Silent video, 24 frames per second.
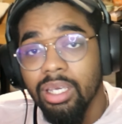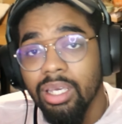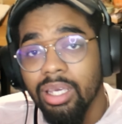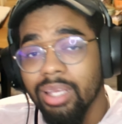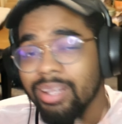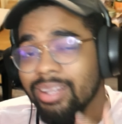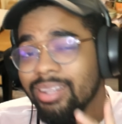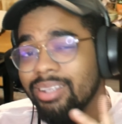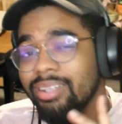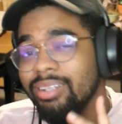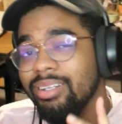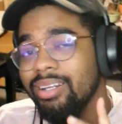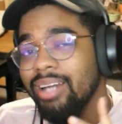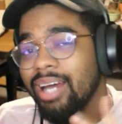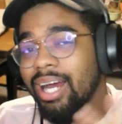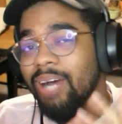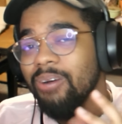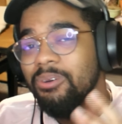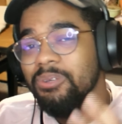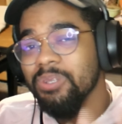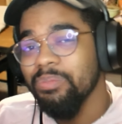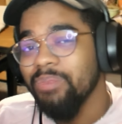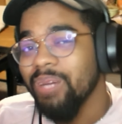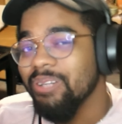Then
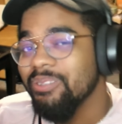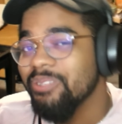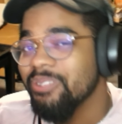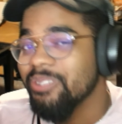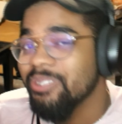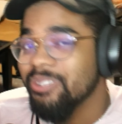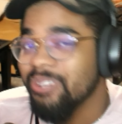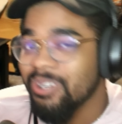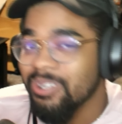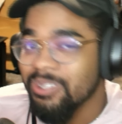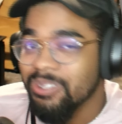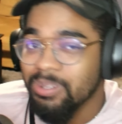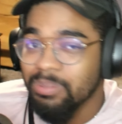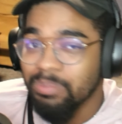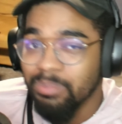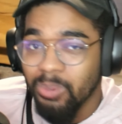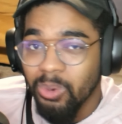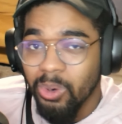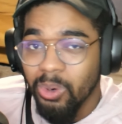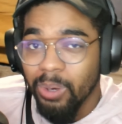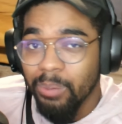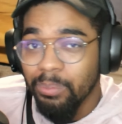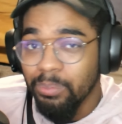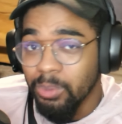I was about to start on some
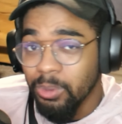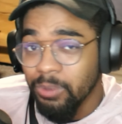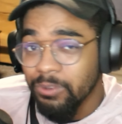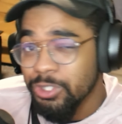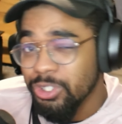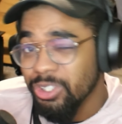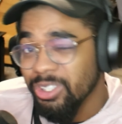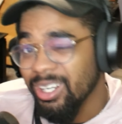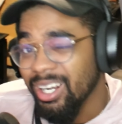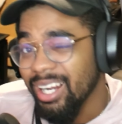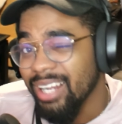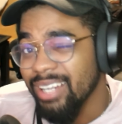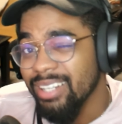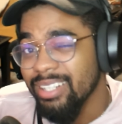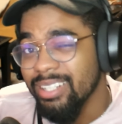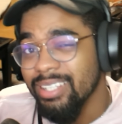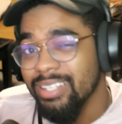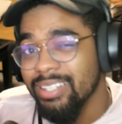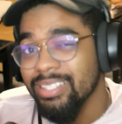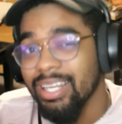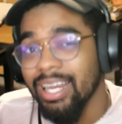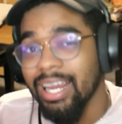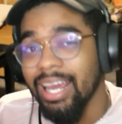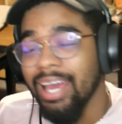more move trigger
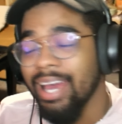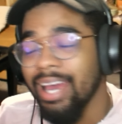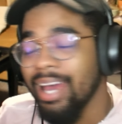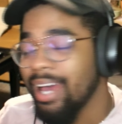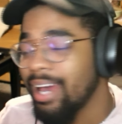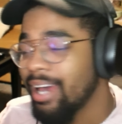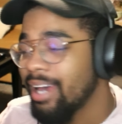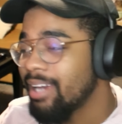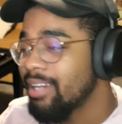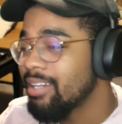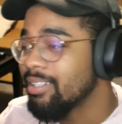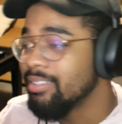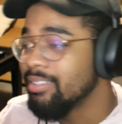ideas that I had